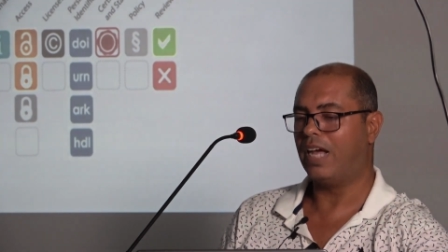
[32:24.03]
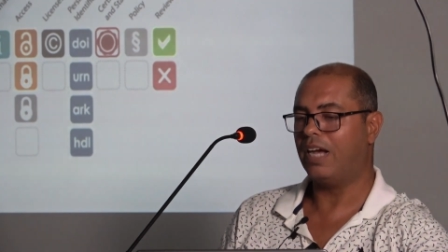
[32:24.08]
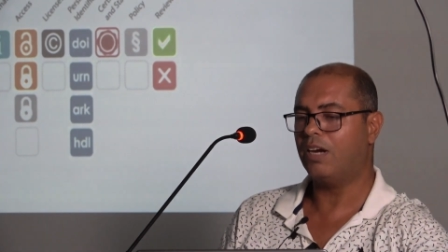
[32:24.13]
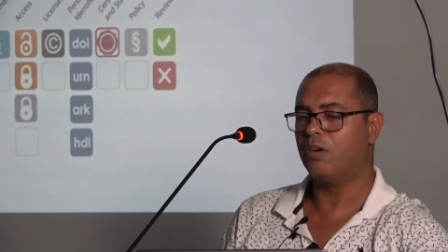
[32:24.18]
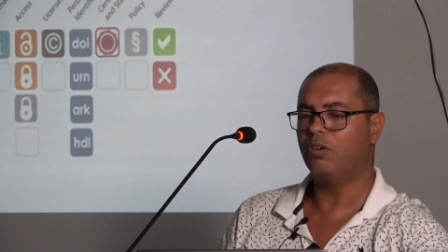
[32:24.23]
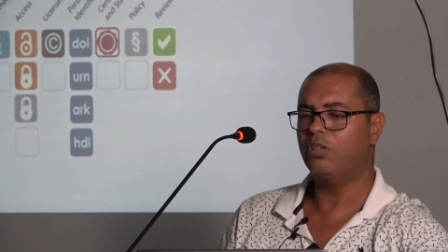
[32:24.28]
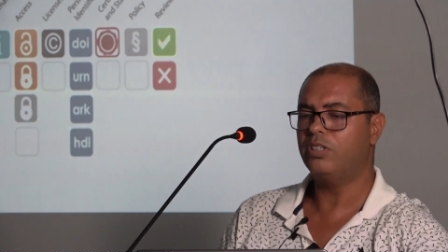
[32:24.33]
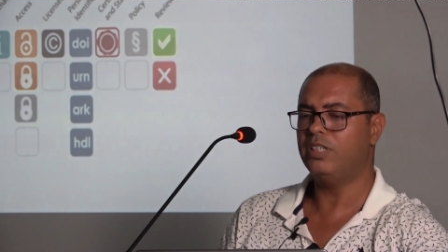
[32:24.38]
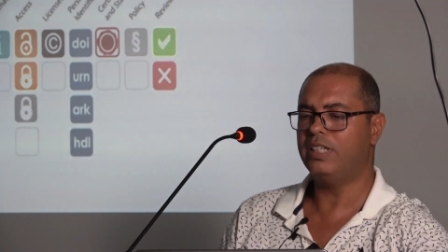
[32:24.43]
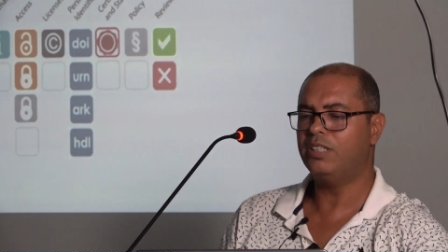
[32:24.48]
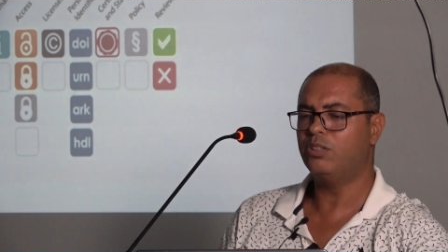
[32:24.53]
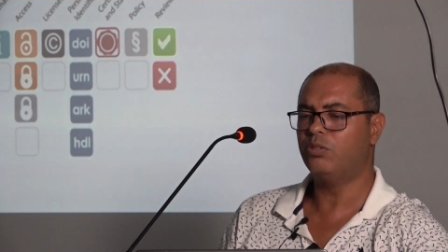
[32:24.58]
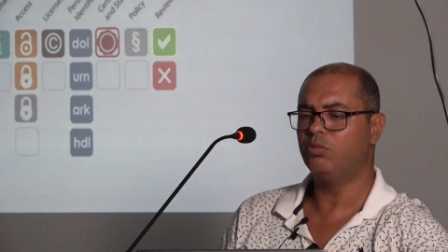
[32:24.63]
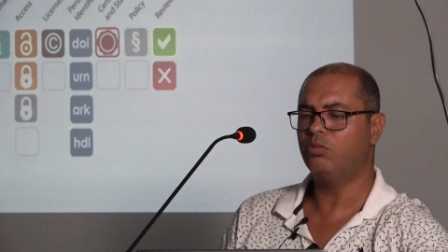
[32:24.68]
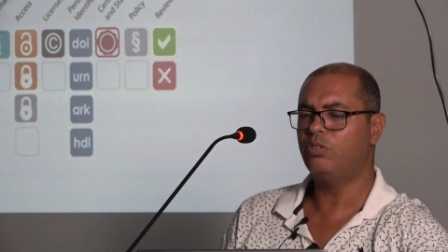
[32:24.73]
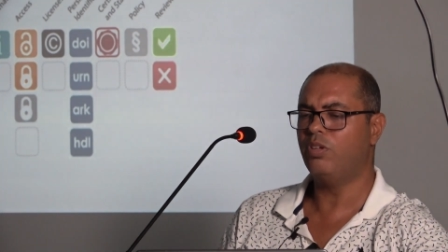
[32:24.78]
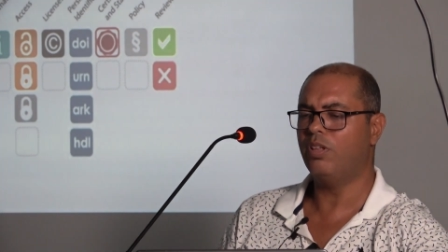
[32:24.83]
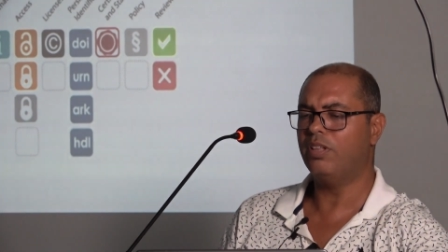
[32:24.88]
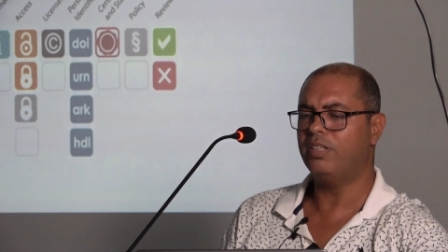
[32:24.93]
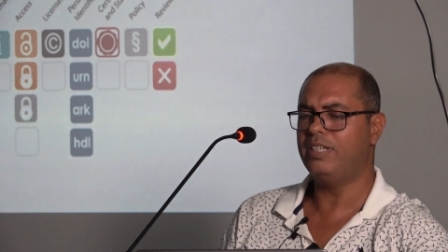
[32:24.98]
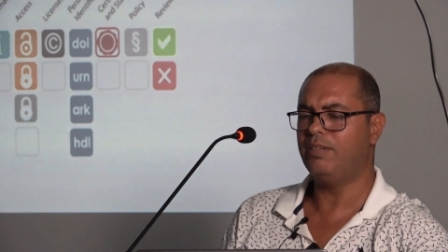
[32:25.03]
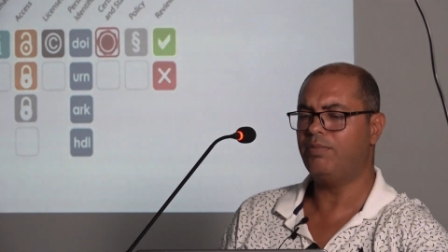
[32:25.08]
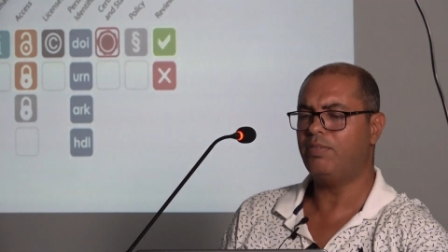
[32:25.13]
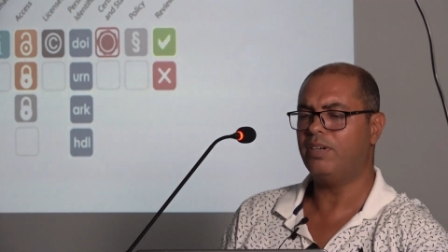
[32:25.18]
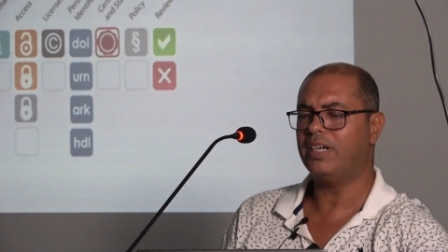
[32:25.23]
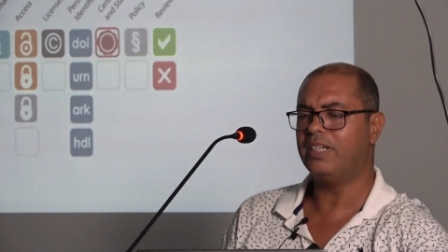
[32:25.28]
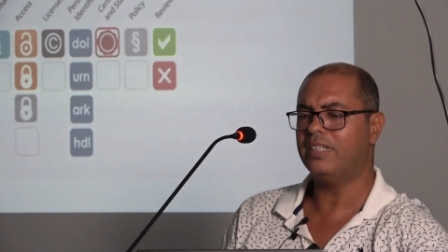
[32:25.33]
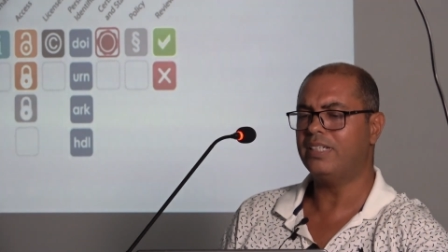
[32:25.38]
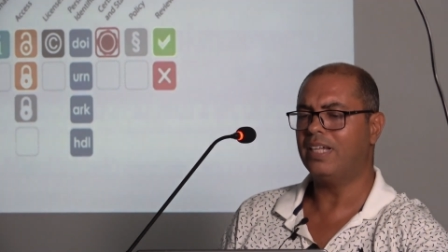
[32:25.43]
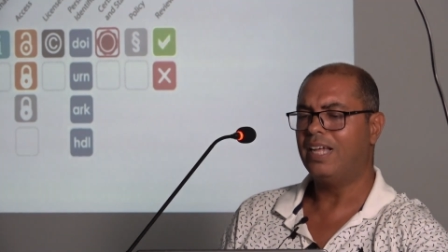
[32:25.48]
according to the
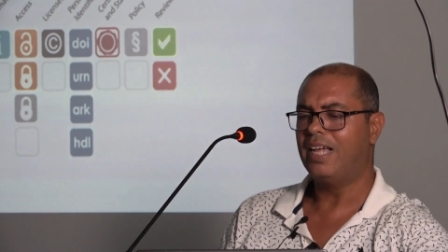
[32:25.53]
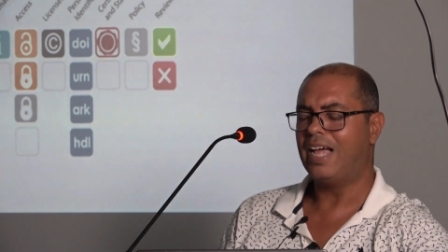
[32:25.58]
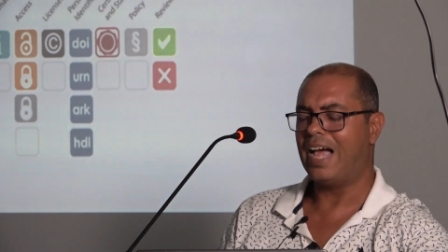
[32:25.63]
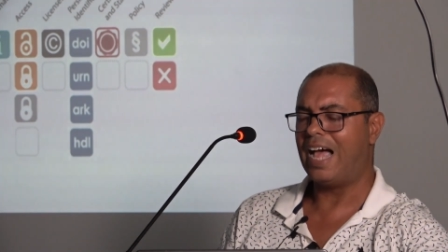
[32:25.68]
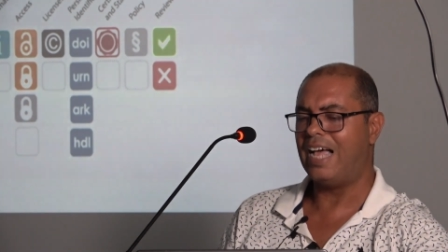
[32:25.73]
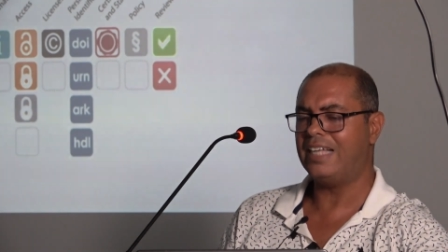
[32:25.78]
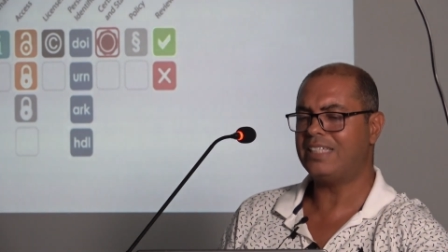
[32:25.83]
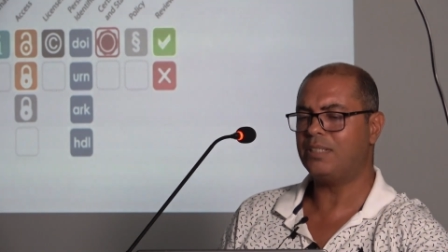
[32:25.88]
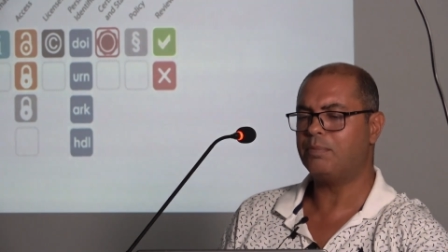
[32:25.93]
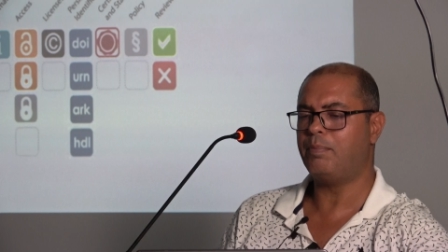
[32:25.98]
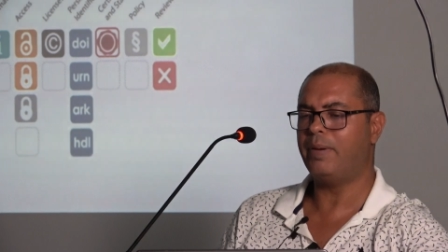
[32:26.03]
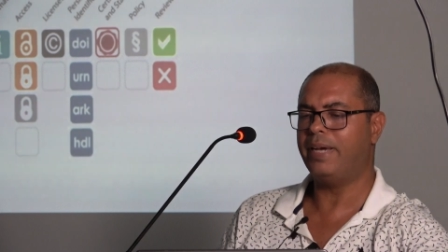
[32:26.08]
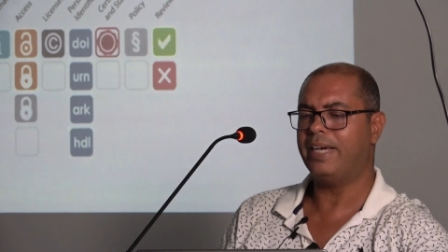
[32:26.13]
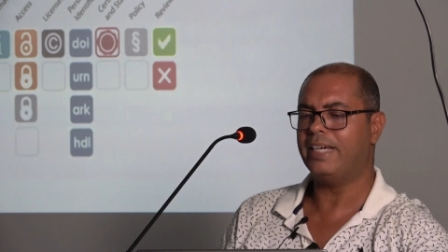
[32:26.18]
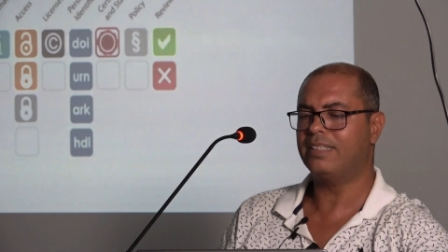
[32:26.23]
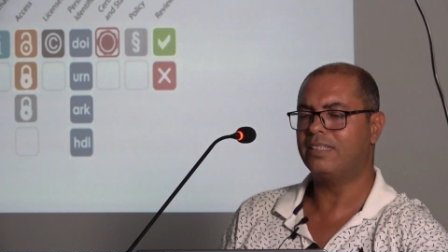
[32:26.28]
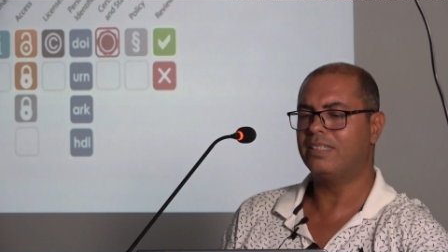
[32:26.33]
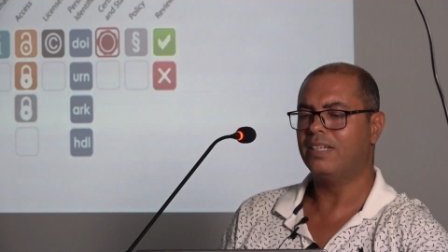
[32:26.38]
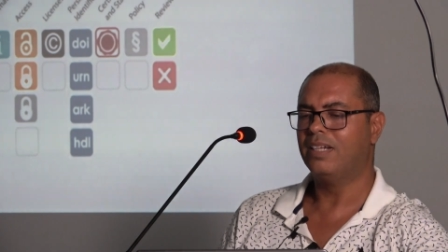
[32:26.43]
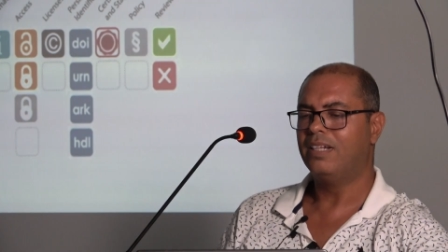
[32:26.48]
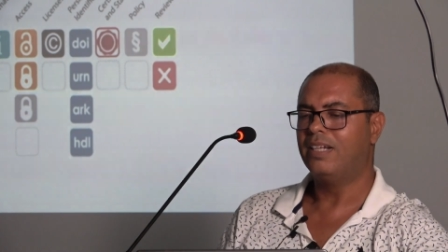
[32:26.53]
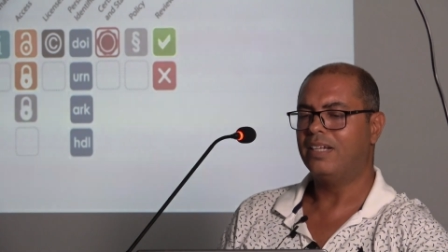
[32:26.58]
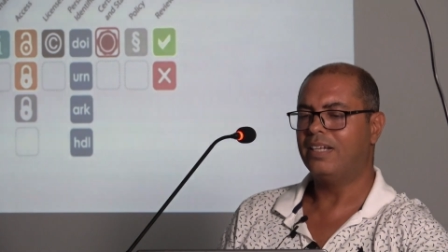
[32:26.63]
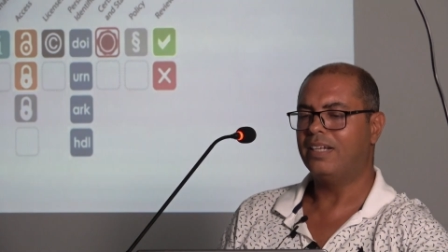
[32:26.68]
different aspects